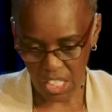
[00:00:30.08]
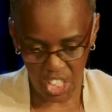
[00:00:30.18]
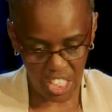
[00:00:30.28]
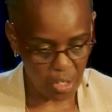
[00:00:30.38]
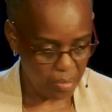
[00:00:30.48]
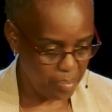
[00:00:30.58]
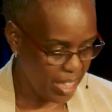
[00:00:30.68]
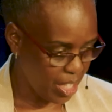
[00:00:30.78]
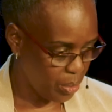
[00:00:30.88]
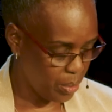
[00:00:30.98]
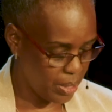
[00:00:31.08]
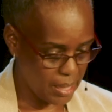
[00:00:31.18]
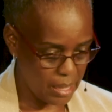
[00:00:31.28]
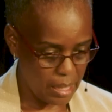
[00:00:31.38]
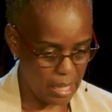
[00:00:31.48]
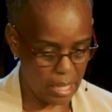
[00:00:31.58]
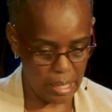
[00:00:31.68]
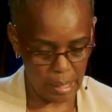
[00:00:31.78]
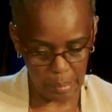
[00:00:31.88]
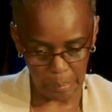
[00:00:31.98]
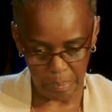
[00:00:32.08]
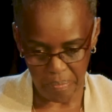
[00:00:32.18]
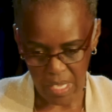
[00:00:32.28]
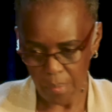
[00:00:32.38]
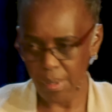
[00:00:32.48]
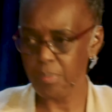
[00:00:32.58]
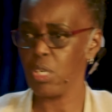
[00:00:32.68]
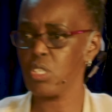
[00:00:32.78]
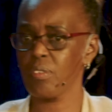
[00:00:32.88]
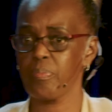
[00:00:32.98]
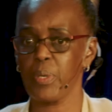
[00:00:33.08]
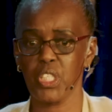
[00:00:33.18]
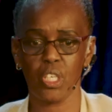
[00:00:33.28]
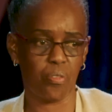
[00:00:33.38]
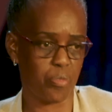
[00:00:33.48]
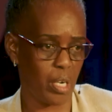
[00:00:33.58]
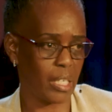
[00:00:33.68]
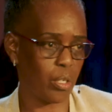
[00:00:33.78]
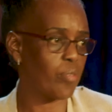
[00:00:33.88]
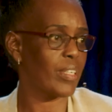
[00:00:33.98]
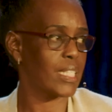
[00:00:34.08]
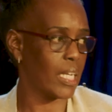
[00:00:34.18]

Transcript: journey of motherhood. But because of pressure of work, over